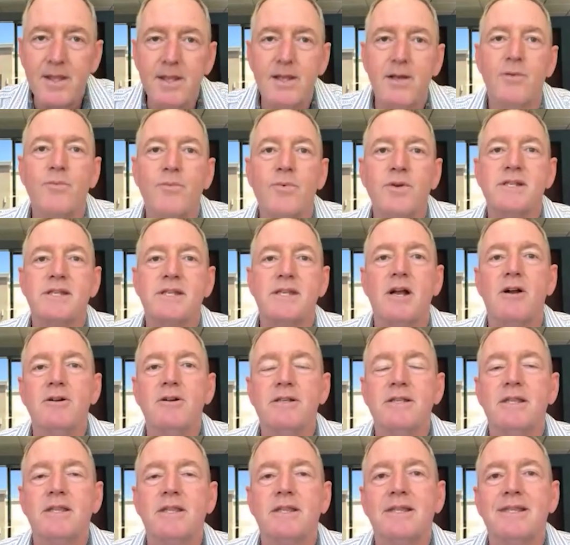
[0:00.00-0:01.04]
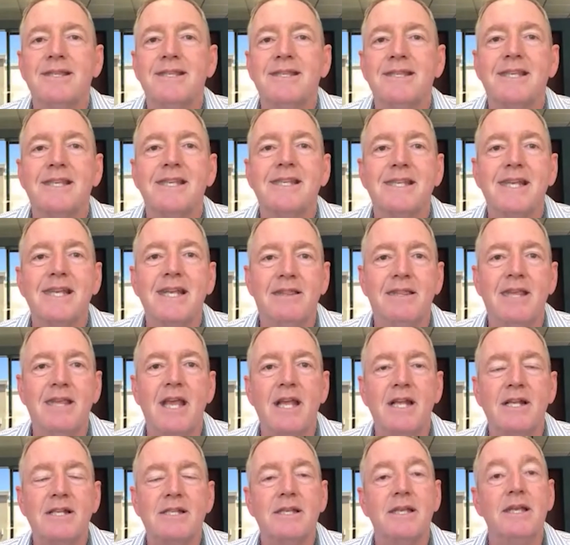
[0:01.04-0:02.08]
we'll start to see
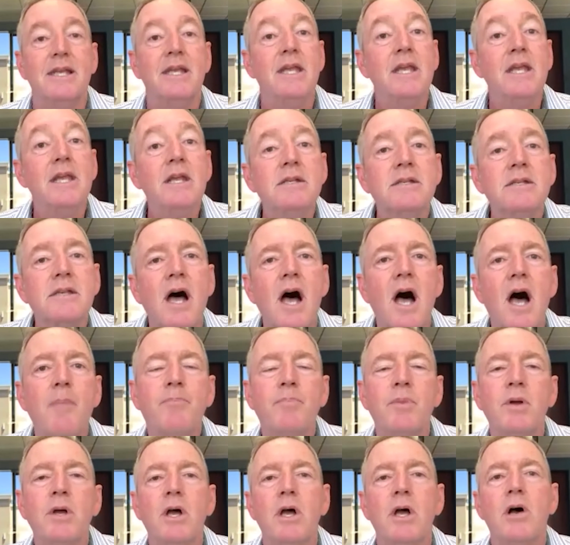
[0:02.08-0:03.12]
things ease up